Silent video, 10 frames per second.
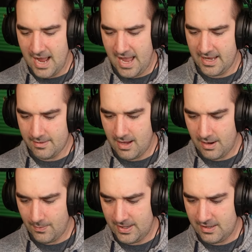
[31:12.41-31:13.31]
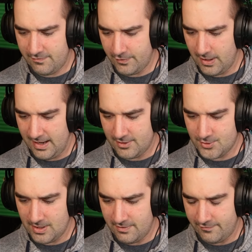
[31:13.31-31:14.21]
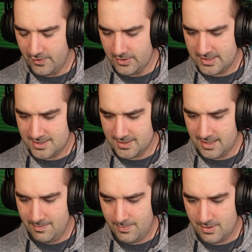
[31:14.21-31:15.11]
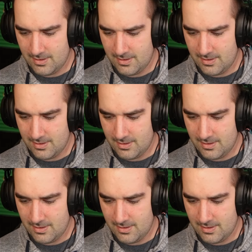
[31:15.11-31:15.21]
I waited for Andrea to fall asleep.